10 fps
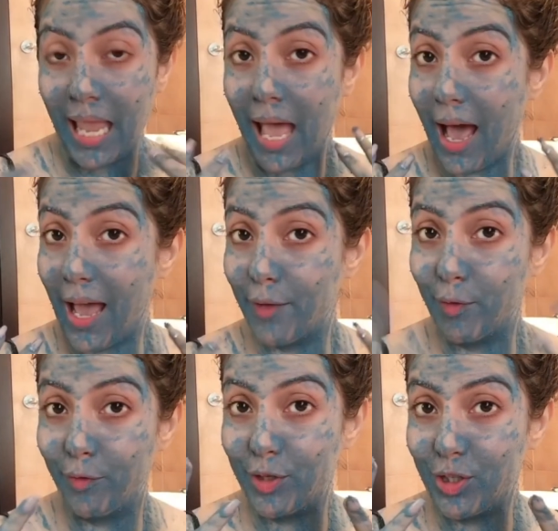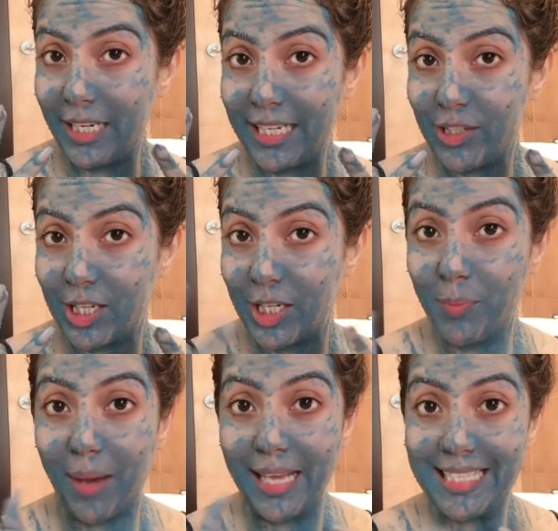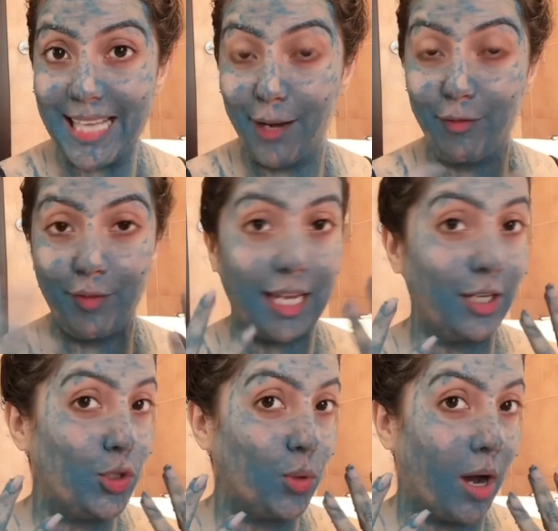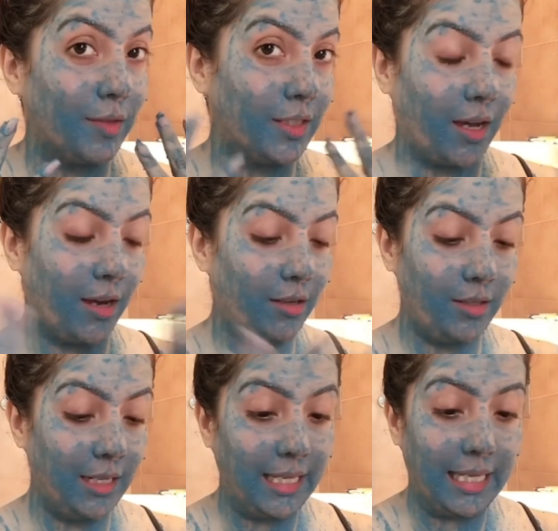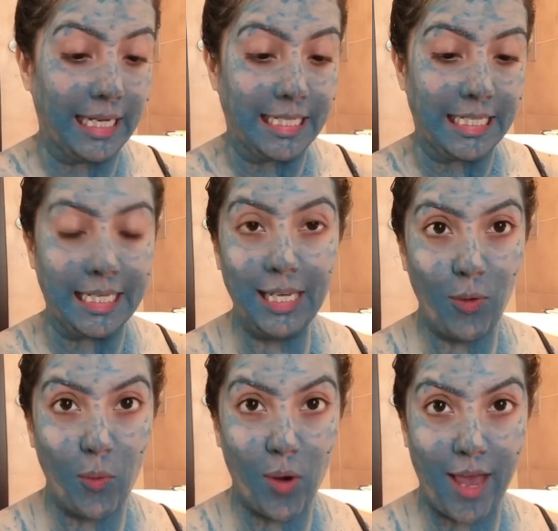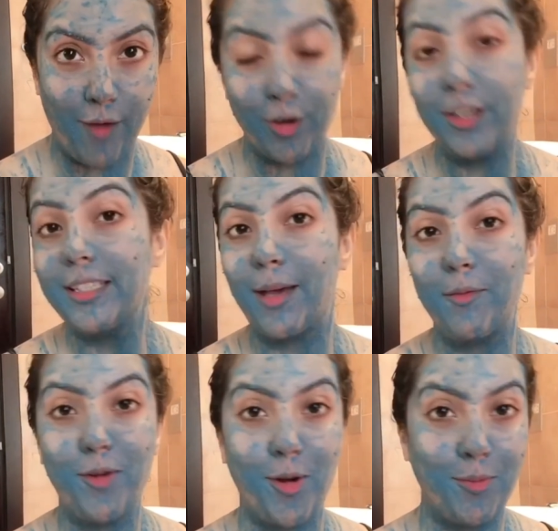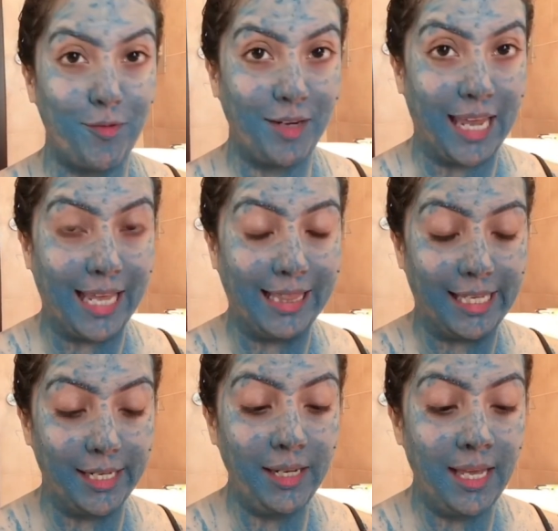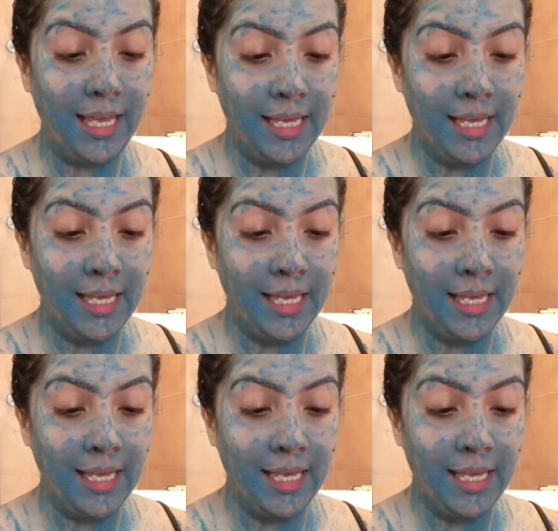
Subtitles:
I have officially turned myself into Avatar, ET, whatever, some form of an alien.